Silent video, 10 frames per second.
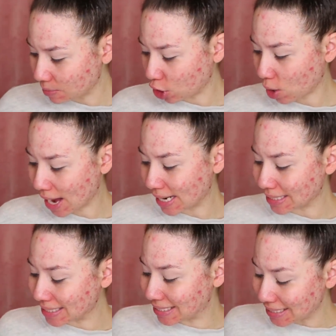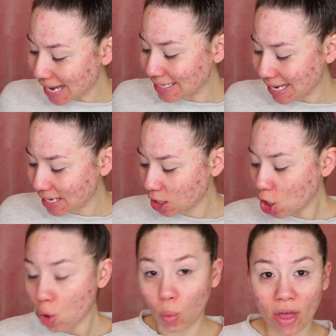I'm going to go ahead and set it
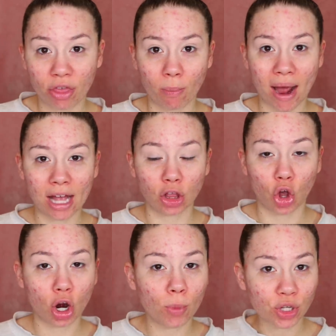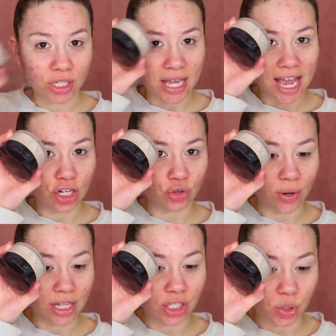with my Laura Mercier
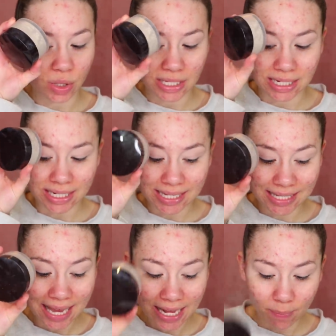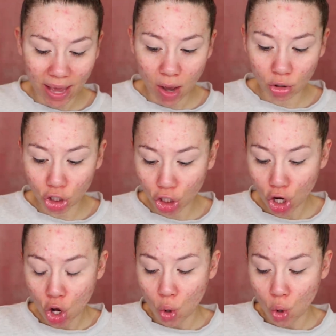Translucent Setting Powder